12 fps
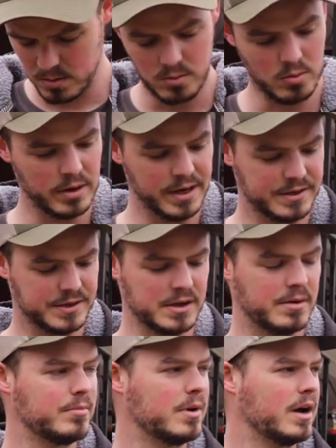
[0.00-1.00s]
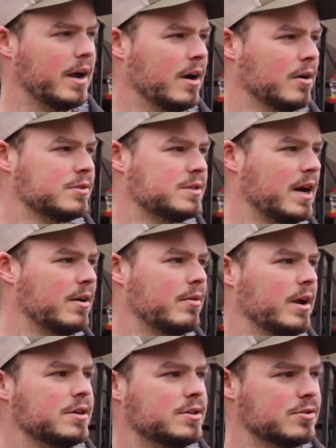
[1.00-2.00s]
We'll get some arrows down
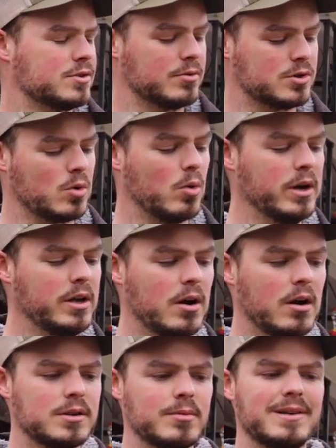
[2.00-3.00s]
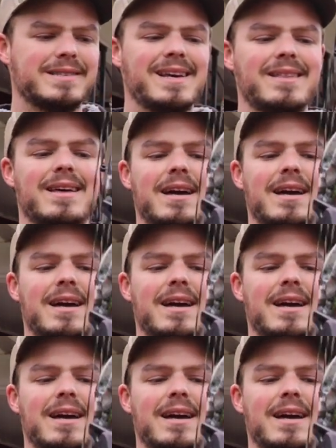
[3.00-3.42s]
range here. So at 20 yards, I'm gonna take